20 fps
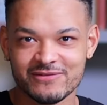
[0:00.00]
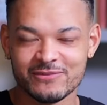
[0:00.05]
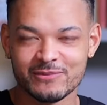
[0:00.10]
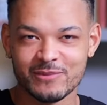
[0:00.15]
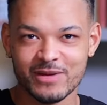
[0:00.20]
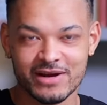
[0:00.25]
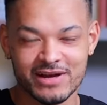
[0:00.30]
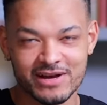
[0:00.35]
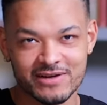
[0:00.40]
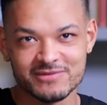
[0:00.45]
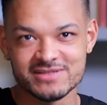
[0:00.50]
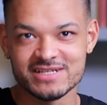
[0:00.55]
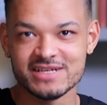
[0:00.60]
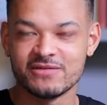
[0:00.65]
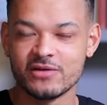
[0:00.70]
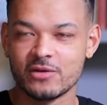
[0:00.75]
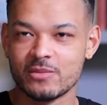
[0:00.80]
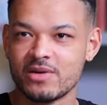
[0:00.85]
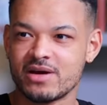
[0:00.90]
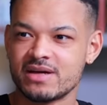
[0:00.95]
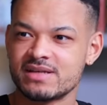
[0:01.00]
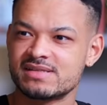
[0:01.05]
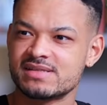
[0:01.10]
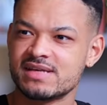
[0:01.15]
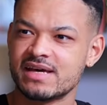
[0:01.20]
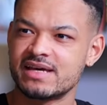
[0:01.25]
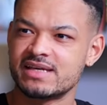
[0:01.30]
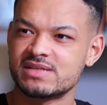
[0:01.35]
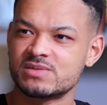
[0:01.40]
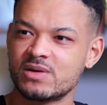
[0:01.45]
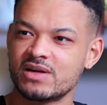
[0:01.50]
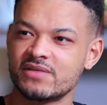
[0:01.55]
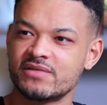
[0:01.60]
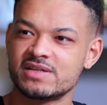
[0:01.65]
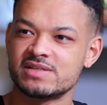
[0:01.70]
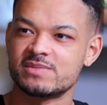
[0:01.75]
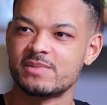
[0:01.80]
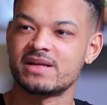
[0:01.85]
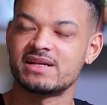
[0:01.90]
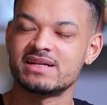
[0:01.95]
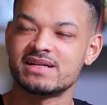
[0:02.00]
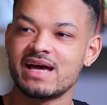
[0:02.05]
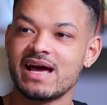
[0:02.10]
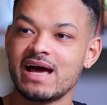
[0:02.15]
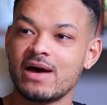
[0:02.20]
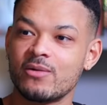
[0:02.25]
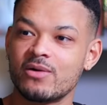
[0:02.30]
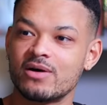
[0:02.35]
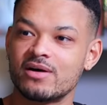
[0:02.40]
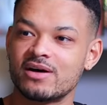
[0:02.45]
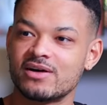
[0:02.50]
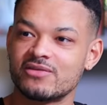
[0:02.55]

my kind of default mindset is well if i spend an hour